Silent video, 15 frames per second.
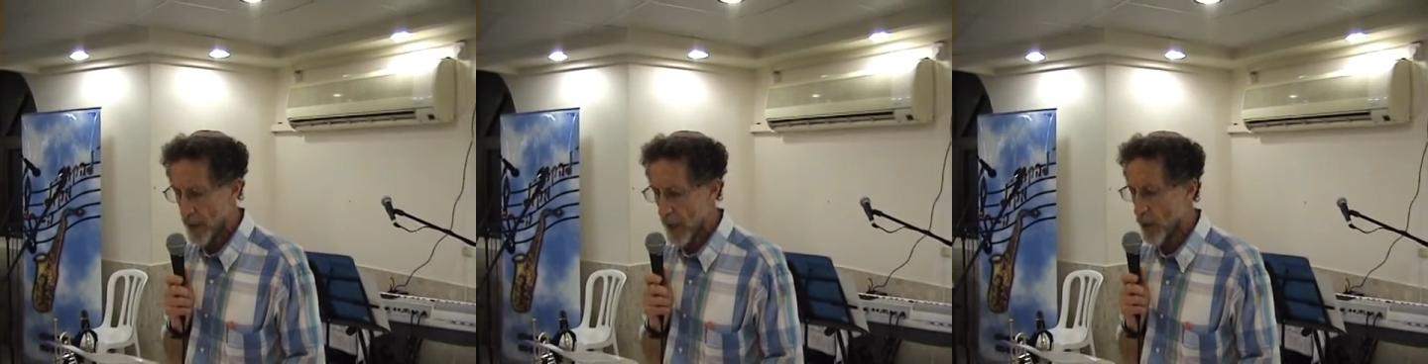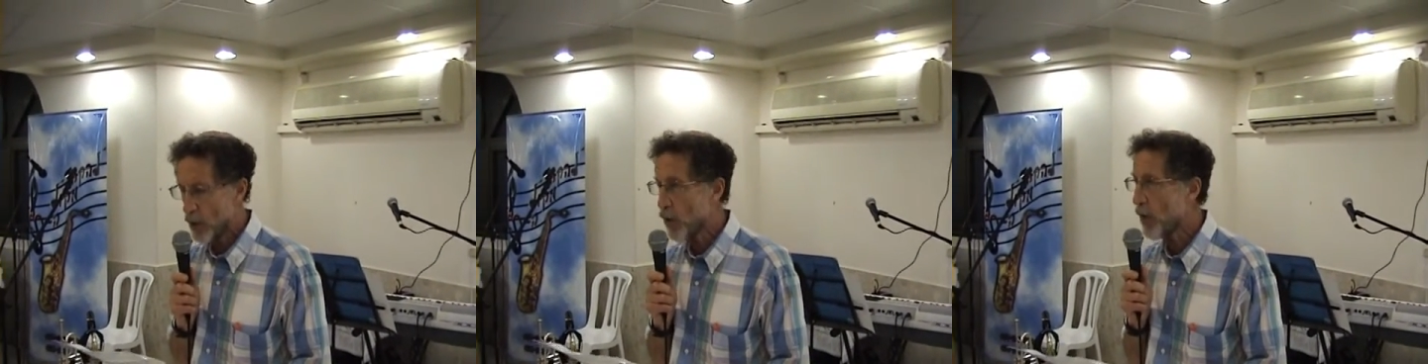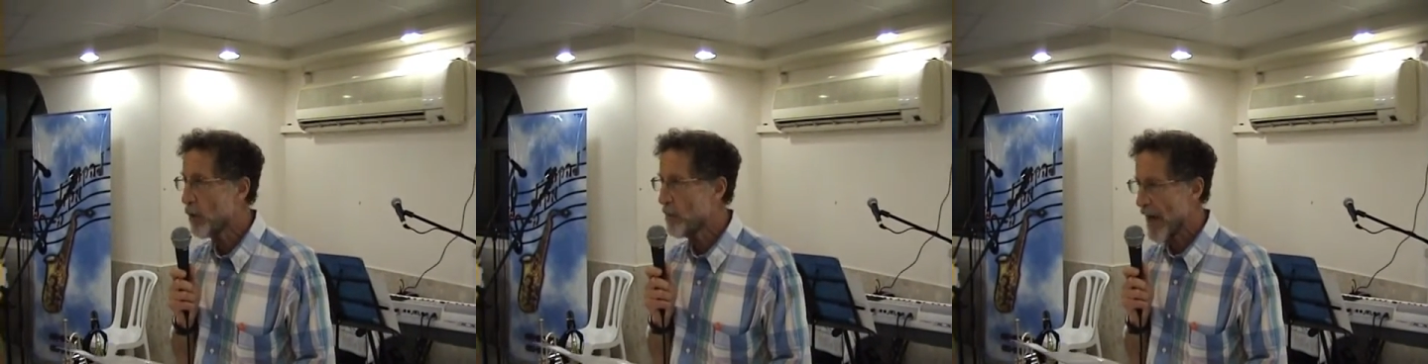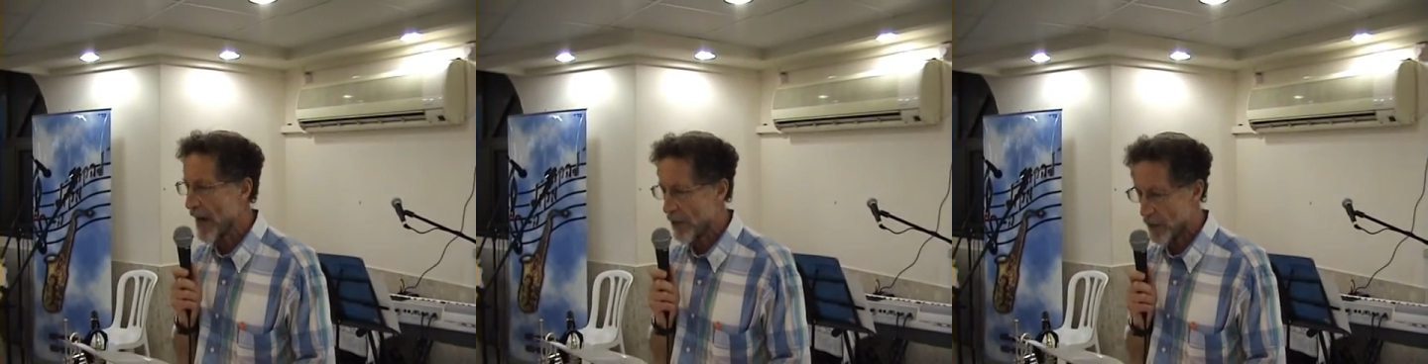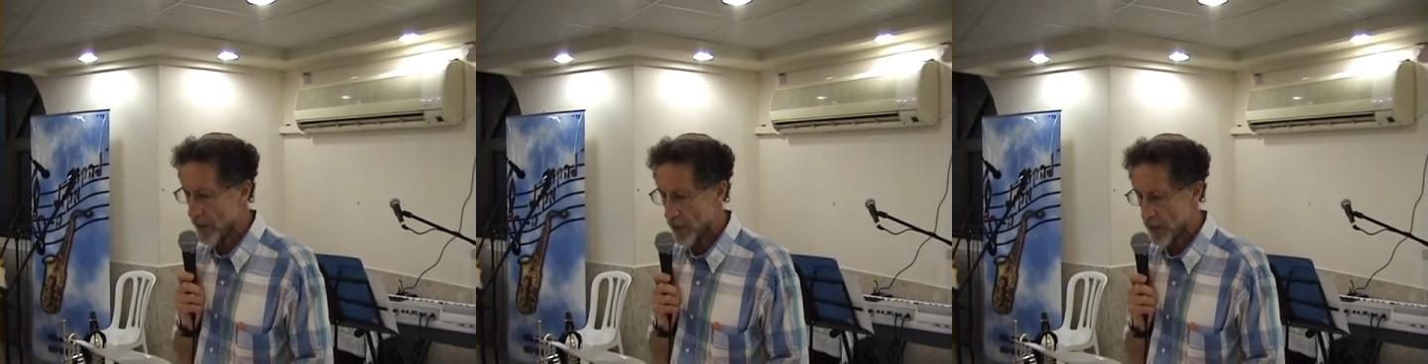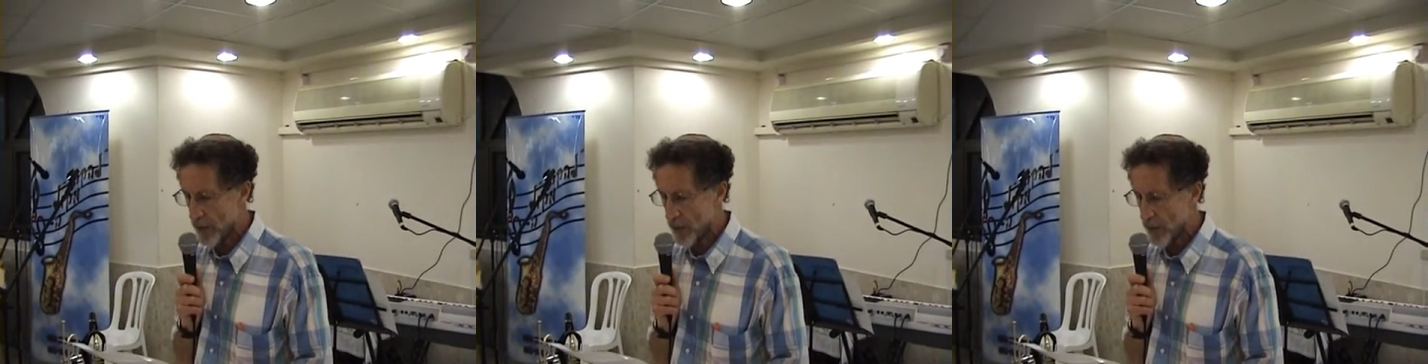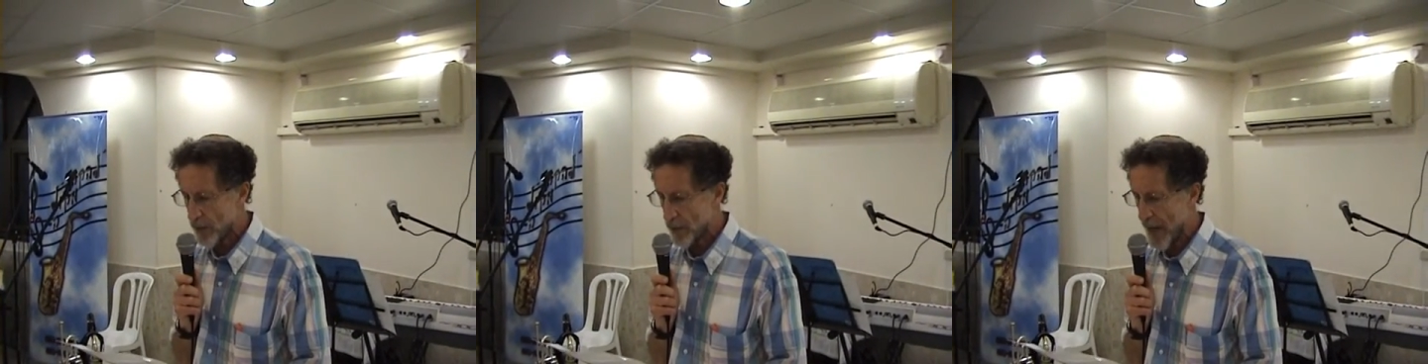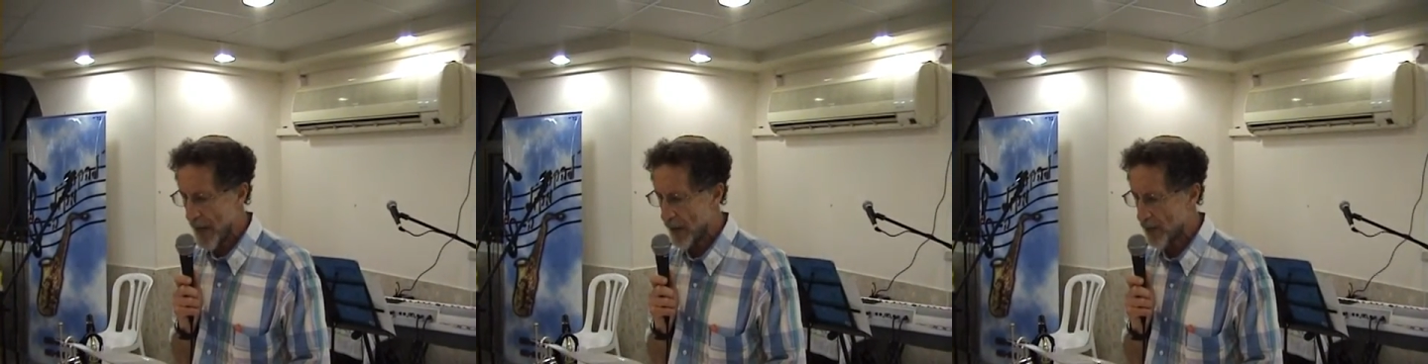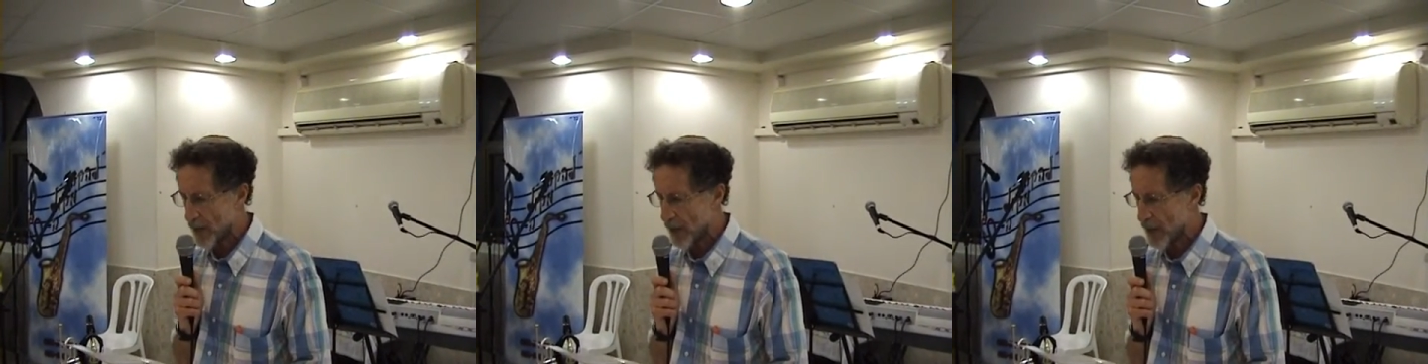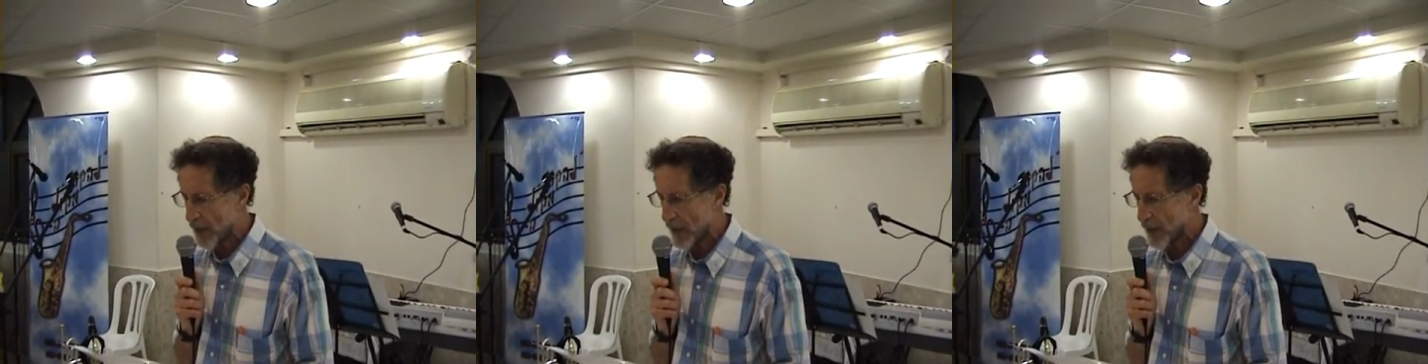and all married to
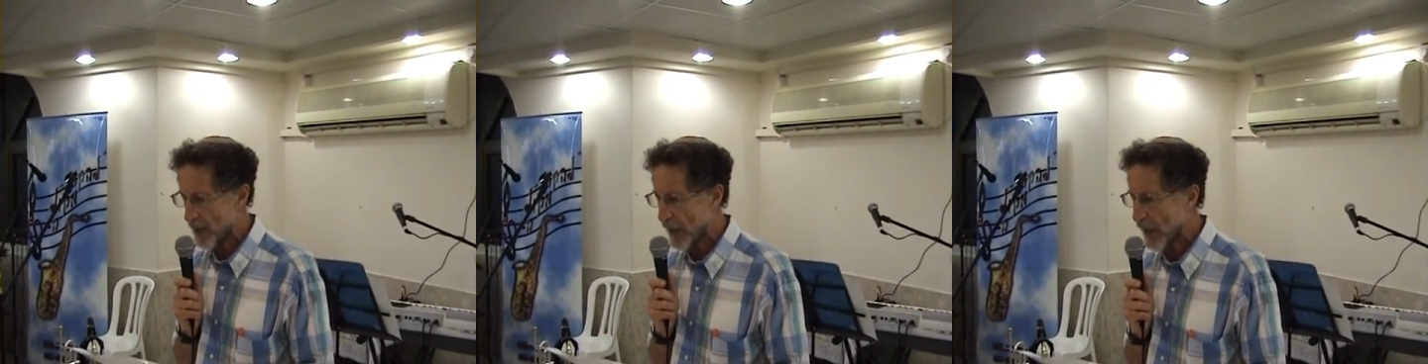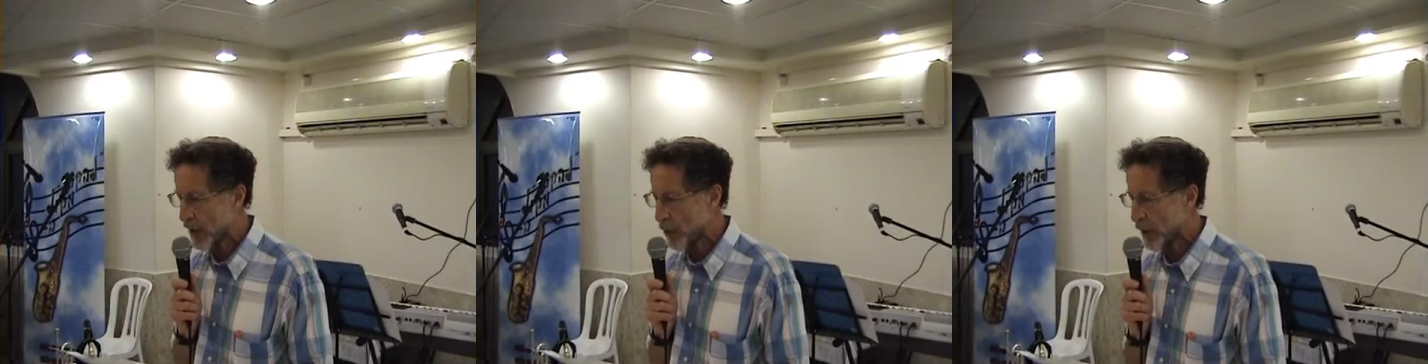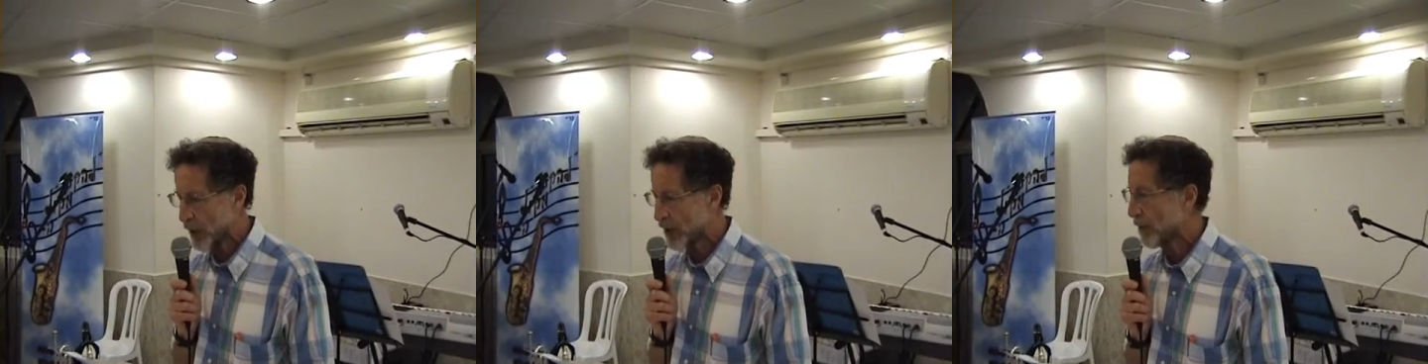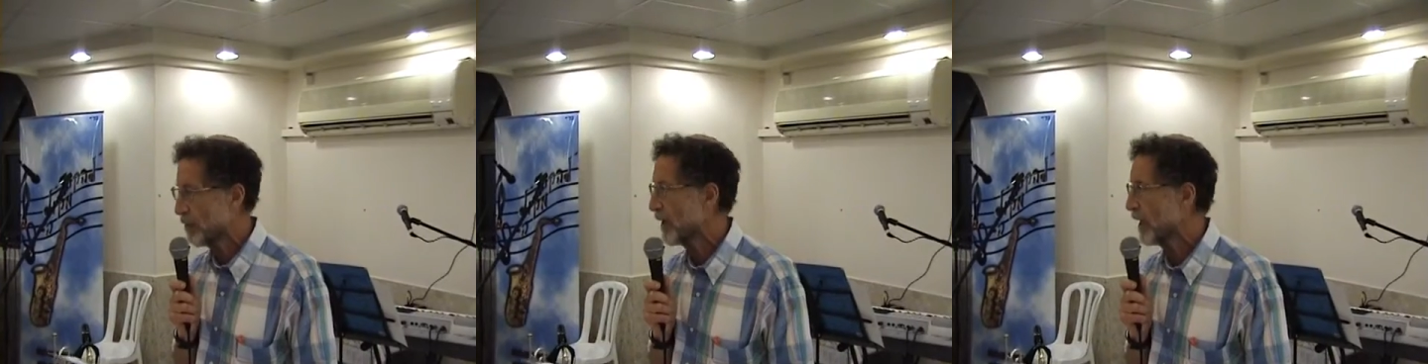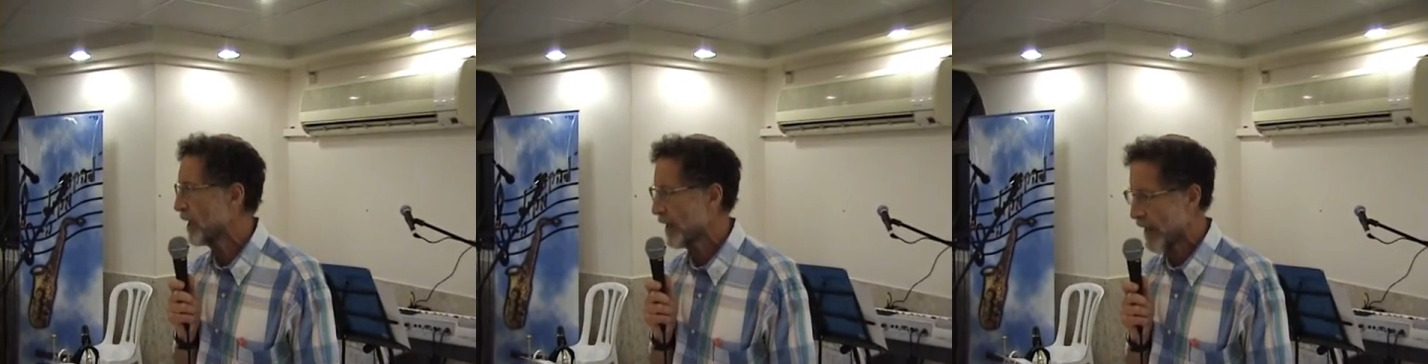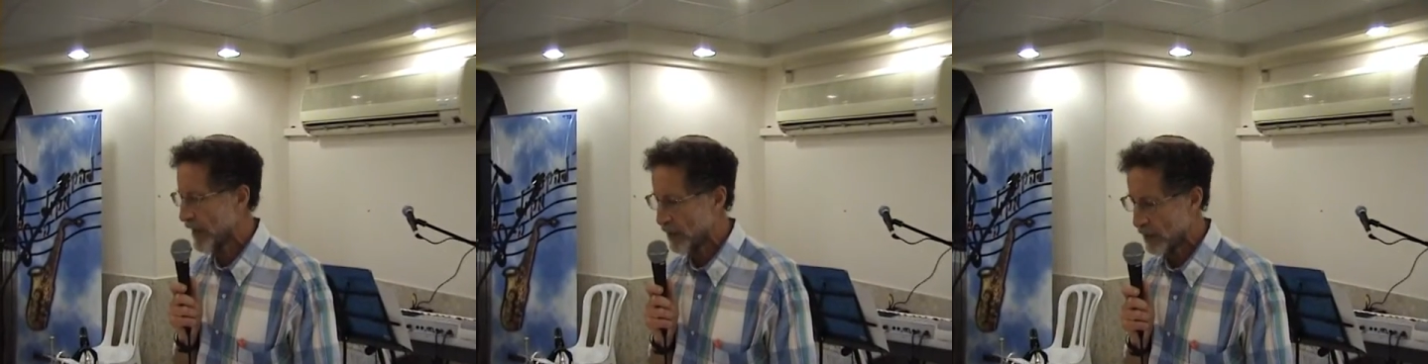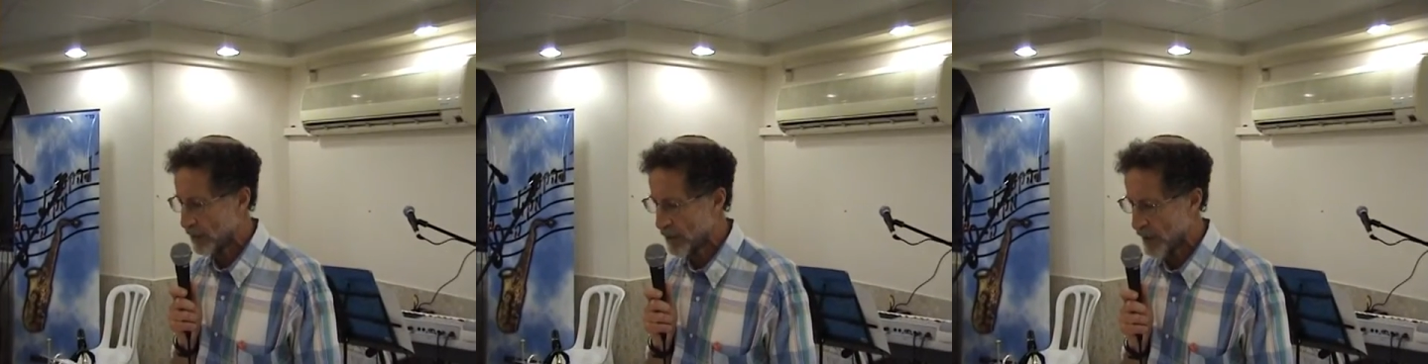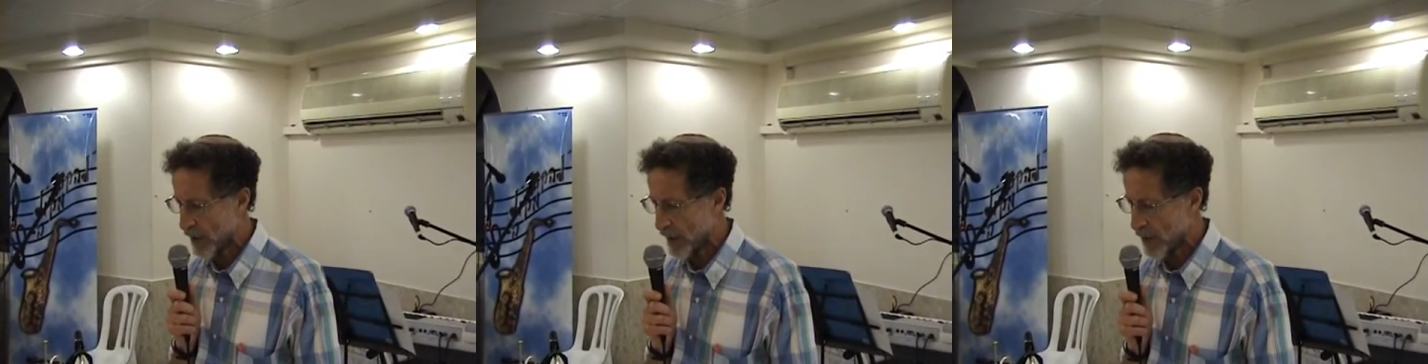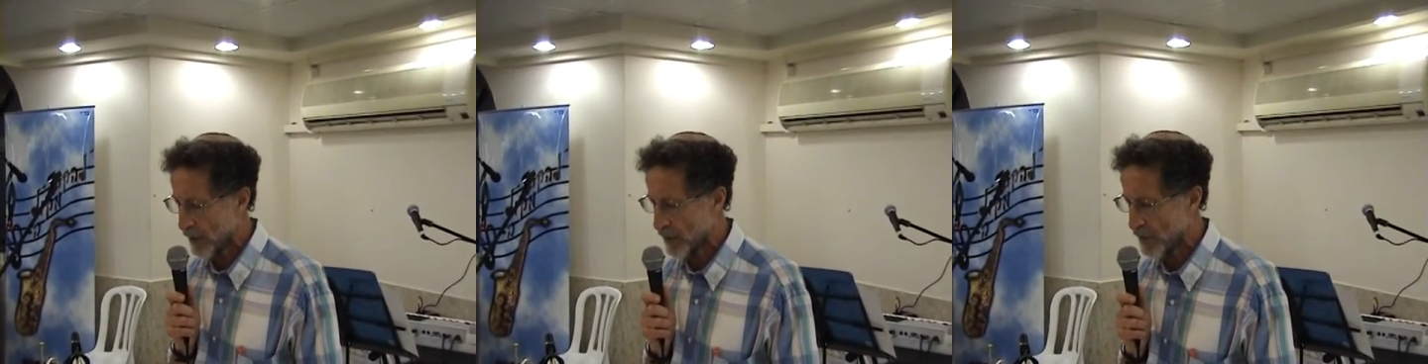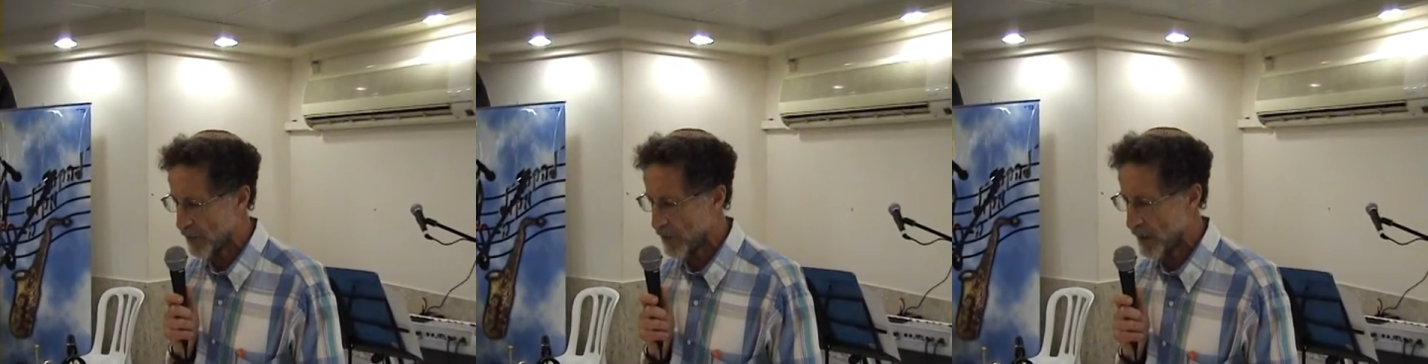spouses as equally committed as themselves.